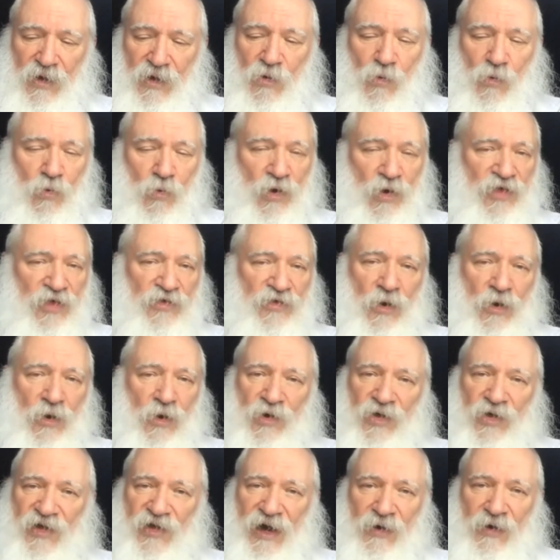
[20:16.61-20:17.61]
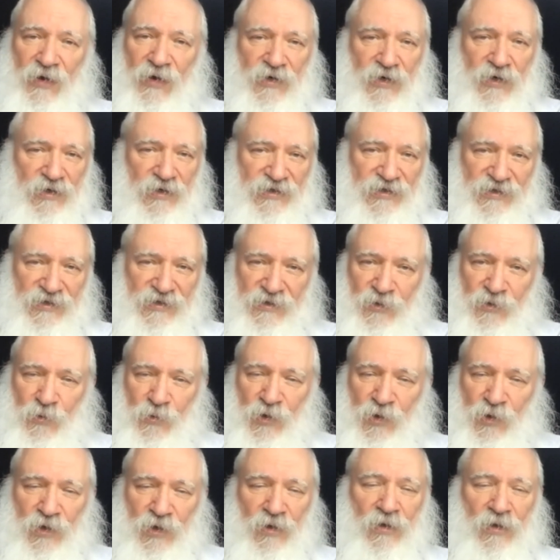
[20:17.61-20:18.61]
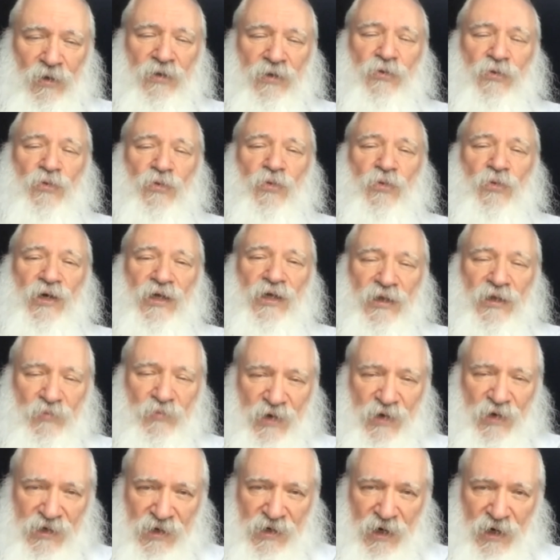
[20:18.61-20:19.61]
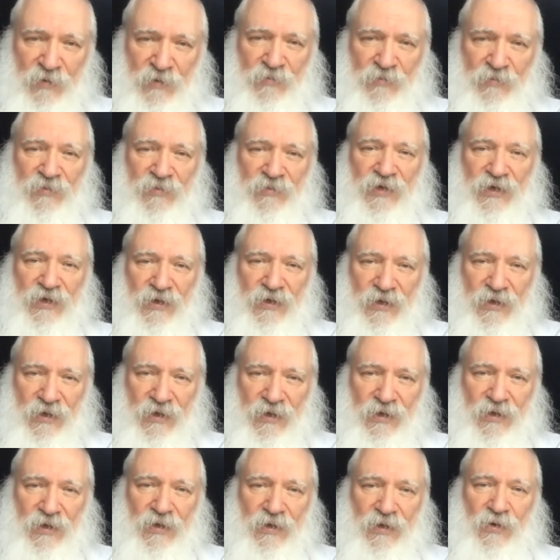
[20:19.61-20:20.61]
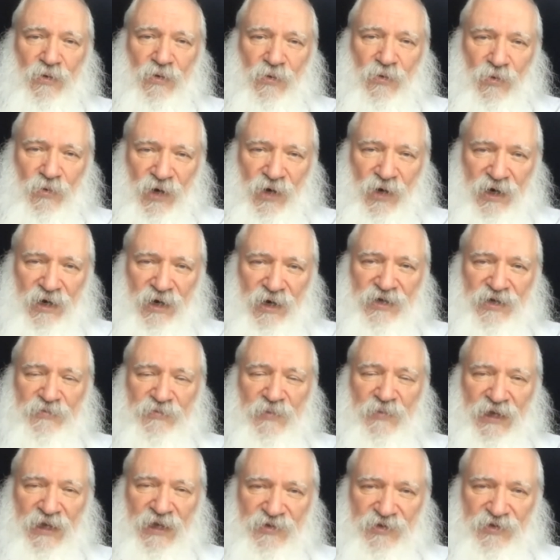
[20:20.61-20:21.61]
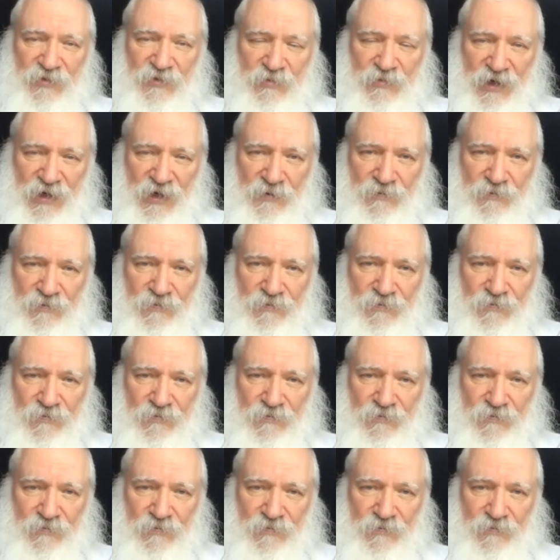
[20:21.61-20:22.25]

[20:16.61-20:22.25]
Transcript: With or without us, the world will become what it is meant to be.